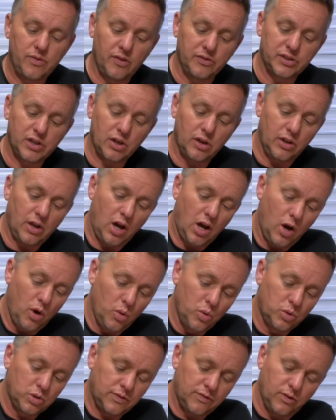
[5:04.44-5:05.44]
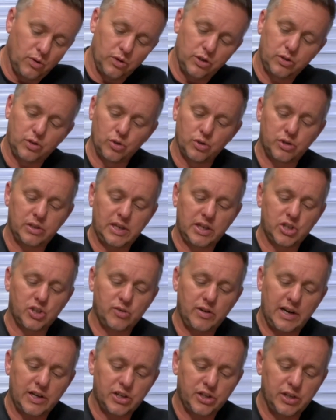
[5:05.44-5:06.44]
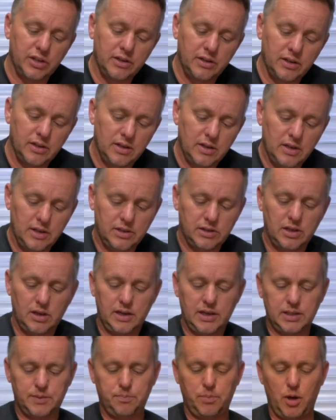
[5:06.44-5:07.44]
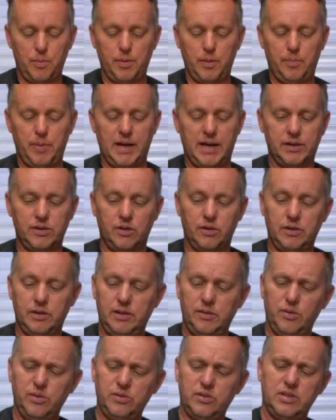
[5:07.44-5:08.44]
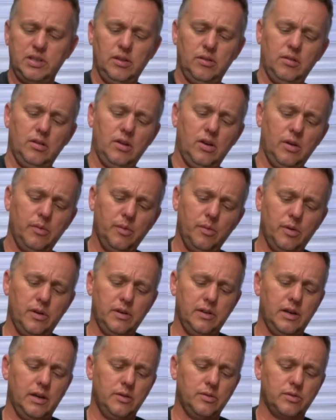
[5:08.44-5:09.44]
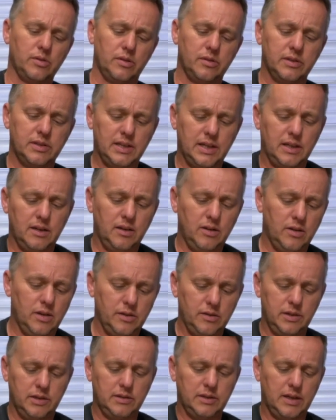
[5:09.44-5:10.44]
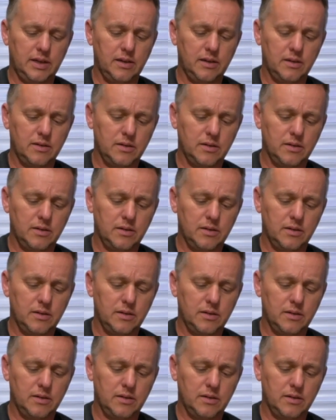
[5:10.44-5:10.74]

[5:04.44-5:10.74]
obviously got the holes for the dust extraction. So let's pop a pad on. What does it look like with one of those on? Is that like, is that?